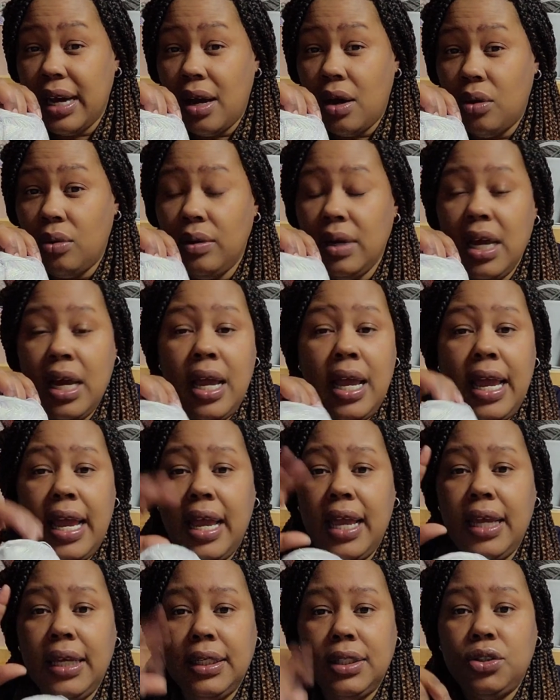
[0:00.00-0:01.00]
out
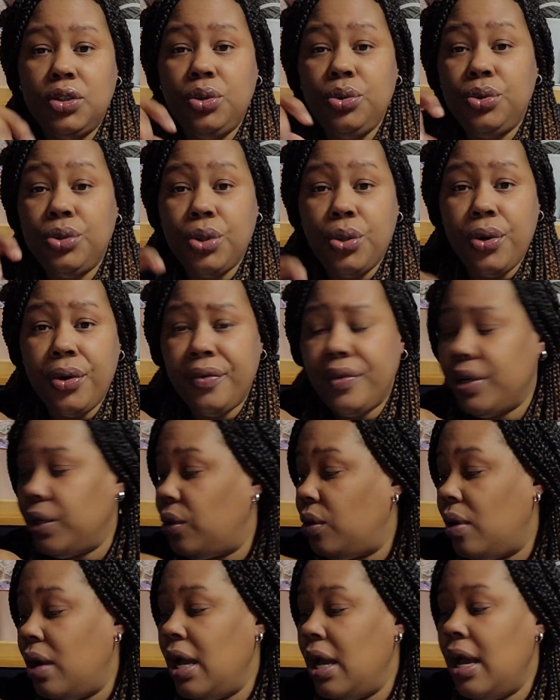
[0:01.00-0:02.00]
in a
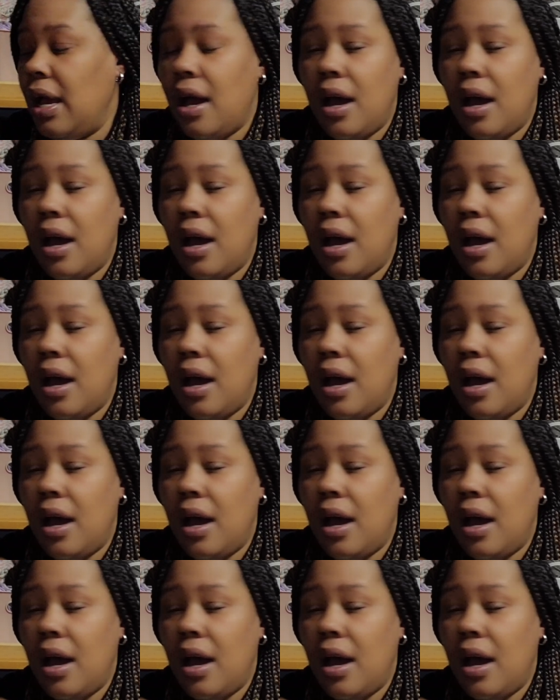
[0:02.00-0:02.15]
tutorial,